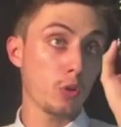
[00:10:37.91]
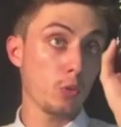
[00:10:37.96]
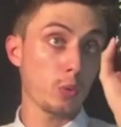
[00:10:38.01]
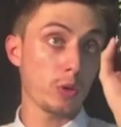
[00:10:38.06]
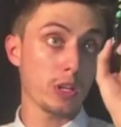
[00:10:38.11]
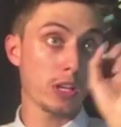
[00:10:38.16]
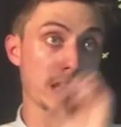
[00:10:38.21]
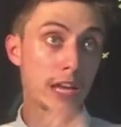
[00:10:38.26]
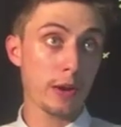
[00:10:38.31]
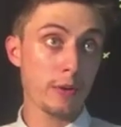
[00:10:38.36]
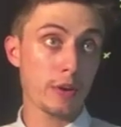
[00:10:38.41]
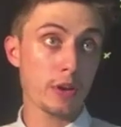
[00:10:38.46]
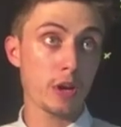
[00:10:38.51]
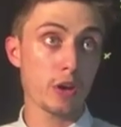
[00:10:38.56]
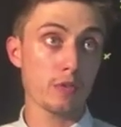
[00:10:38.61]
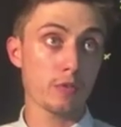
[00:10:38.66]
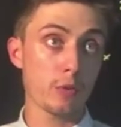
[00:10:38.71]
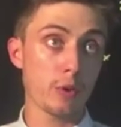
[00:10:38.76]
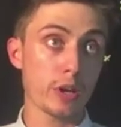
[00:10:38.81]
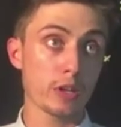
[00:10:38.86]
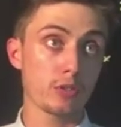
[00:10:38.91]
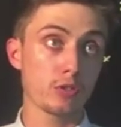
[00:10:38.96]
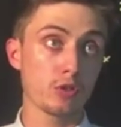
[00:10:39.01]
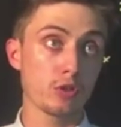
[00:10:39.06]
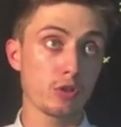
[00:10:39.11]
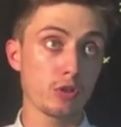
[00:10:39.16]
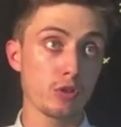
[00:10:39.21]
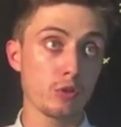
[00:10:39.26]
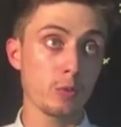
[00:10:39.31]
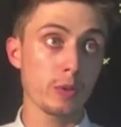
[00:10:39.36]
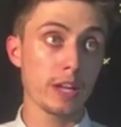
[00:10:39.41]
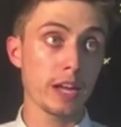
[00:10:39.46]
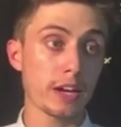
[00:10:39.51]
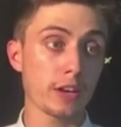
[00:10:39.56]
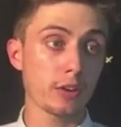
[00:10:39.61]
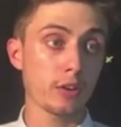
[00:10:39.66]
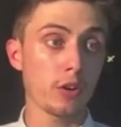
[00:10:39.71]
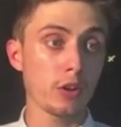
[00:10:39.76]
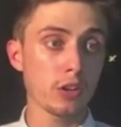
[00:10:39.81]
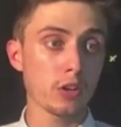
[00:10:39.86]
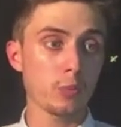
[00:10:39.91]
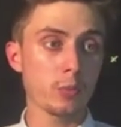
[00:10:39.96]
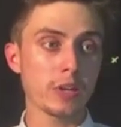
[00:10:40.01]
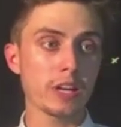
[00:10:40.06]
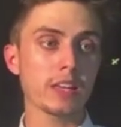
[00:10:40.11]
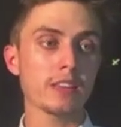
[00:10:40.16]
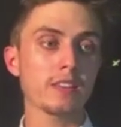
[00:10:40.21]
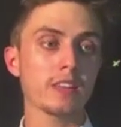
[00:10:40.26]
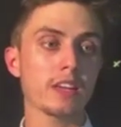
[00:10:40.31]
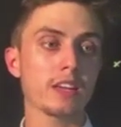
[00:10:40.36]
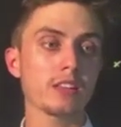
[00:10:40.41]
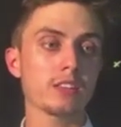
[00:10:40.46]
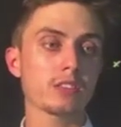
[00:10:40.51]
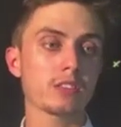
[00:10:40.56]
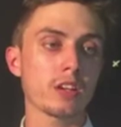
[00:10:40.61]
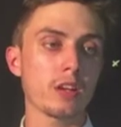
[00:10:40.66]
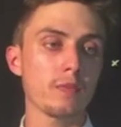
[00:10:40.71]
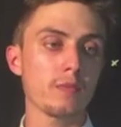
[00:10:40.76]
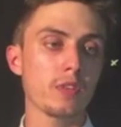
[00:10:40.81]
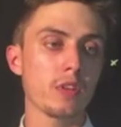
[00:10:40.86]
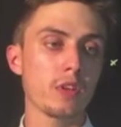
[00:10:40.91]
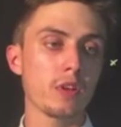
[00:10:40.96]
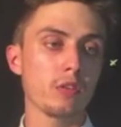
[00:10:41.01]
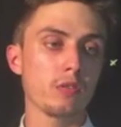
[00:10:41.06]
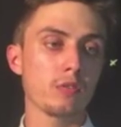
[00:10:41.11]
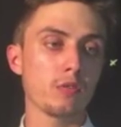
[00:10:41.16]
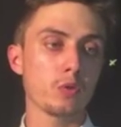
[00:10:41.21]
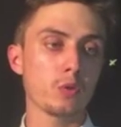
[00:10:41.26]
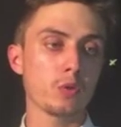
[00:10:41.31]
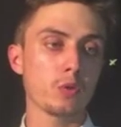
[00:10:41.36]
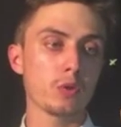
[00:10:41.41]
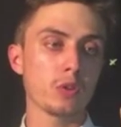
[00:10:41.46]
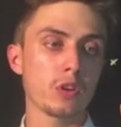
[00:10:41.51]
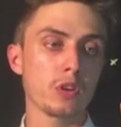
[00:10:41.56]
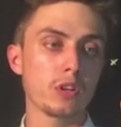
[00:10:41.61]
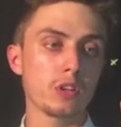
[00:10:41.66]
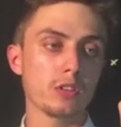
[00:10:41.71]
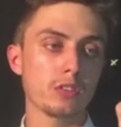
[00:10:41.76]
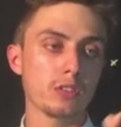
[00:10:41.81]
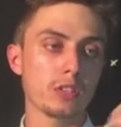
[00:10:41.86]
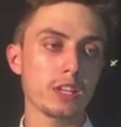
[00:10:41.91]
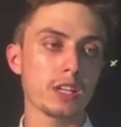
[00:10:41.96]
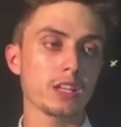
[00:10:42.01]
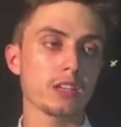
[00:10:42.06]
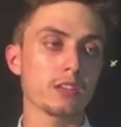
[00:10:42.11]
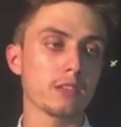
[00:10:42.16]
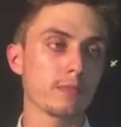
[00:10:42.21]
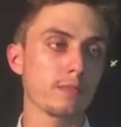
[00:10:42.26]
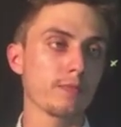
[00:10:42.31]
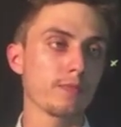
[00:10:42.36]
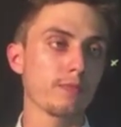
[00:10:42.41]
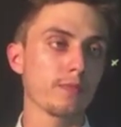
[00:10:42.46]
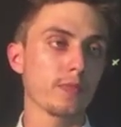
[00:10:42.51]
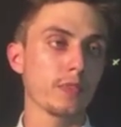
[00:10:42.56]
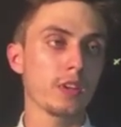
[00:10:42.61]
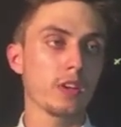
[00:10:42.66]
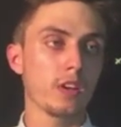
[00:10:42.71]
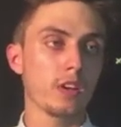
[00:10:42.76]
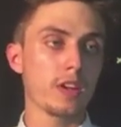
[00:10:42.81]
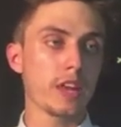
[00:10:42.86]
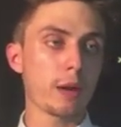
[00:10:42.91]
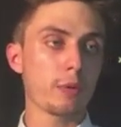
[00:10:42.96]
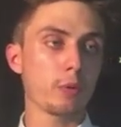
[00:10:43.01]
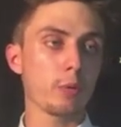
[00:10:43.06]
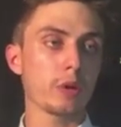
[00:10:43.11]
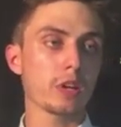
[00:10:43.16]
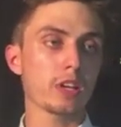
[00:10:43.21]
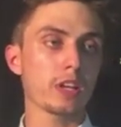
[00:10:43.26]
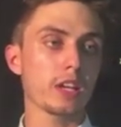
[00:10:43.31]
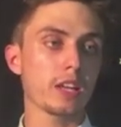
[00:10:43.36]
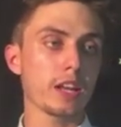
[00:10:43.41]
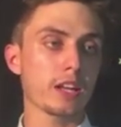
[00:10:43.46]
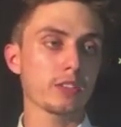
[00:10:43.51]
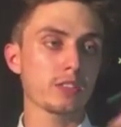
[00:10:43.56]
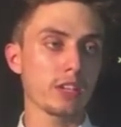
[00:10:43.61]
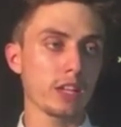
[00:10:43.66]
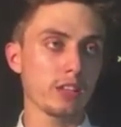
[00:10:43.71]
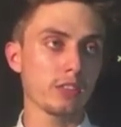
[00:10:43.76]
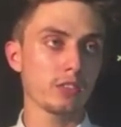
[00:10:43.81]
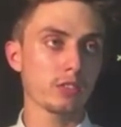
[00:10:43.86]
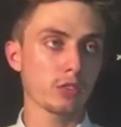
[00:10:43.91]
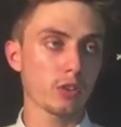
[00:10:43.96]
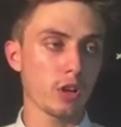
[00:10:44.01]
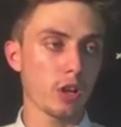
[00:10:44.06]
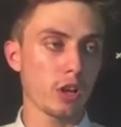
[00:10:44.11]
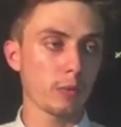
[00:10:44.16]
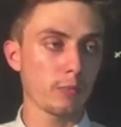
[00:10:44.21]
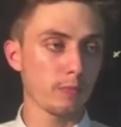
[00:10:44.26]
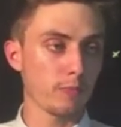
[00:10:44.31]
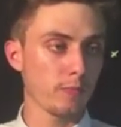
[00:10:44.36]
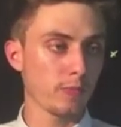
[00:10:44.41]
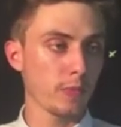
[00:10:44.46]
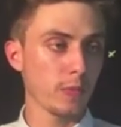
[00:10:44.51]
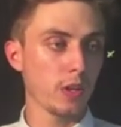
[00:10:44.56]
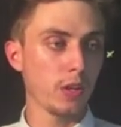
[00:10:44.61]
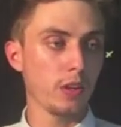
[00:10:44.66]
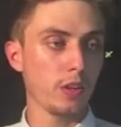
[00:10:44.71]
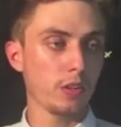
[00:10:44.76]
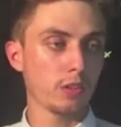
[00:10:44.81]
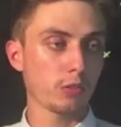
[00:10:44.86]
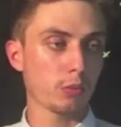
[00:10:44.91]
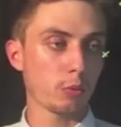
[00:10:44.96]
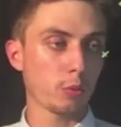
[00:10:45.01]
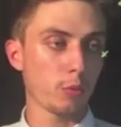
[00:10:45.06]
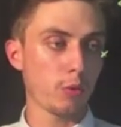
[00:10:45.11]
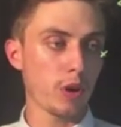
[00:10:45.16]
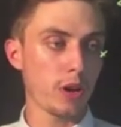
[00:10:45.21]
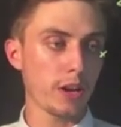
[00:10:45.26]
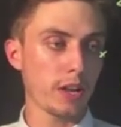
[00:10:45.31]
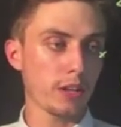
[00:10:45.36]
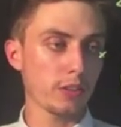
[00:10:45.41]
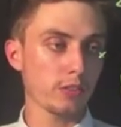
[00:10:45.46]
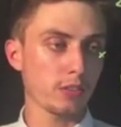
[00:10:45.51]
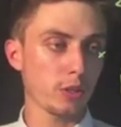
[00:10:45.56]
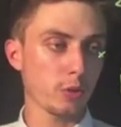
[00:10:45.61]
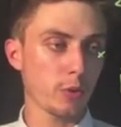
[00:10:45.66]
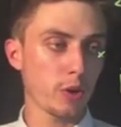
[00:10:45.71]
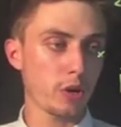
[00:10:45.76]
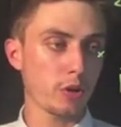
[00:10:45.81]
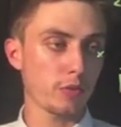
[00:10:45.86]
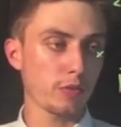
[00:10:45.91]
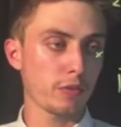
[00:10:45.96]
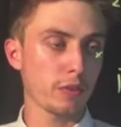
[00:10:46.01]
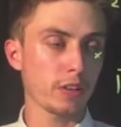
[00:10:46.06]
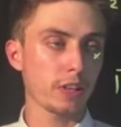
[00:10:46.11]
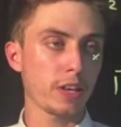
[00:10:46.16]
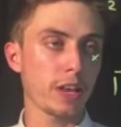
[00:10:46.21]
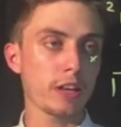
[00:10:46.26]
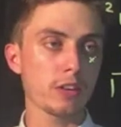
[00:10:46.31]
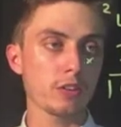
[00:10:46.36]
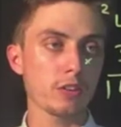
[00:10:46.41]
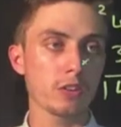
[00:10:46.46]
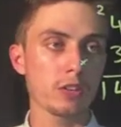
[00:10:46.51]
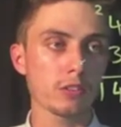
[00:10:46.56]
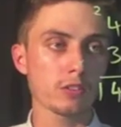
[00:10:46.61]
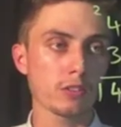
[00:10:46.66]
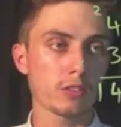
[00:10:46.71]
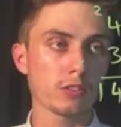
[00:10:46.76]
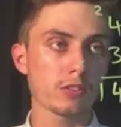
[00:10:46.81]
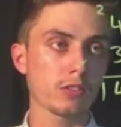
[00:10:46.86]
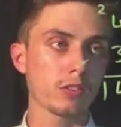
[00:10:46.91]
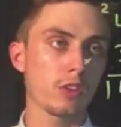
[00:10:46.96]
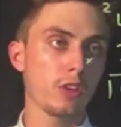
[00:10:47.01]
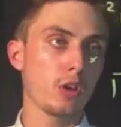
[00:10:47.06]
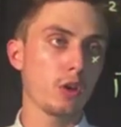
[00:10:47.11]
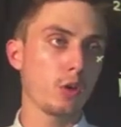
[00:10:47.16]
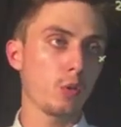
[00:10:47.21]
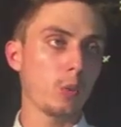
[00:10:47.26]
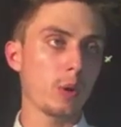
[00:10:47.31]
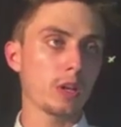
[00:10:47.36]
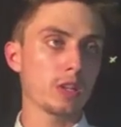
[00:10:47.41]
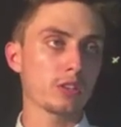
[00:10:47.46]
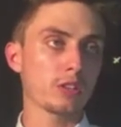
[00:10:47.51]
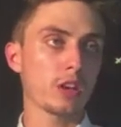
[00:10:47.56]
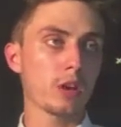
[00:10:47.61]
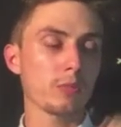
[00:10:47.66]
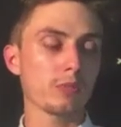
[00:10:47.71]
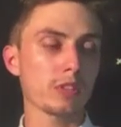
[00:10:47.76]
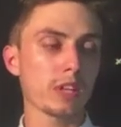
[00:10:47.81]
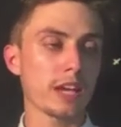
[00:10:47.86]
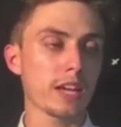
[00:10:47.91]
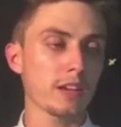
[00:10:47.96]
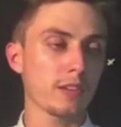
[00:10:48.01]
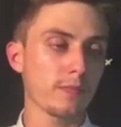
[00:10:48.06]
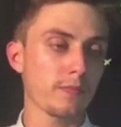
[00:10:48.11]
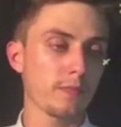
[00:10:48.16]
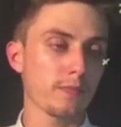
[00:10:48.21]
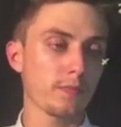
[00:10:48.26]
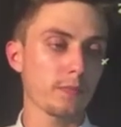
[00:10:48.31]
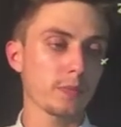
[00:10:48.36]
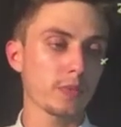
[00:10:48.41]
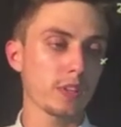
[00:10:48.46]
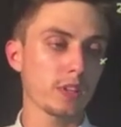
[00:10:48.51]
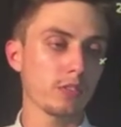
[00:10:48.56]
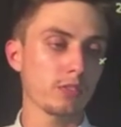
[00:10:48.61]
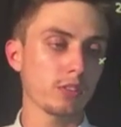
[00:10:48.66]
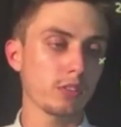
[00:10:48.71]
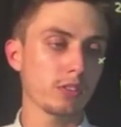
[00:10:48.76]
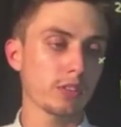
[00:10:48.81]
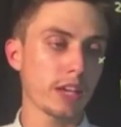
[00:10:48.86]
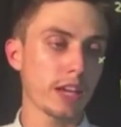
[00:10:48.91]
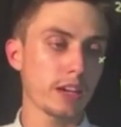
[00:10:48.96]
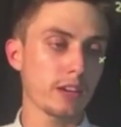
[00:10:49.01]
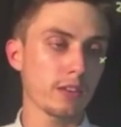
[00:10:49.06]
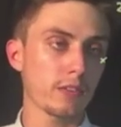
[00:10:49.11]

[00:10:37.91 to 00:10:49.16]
We carry over our 2, we add it on, and we get the answer 14. Now we're working in our tens column. So we write our 0 to fill in our units. 1 times 8 gives us 8.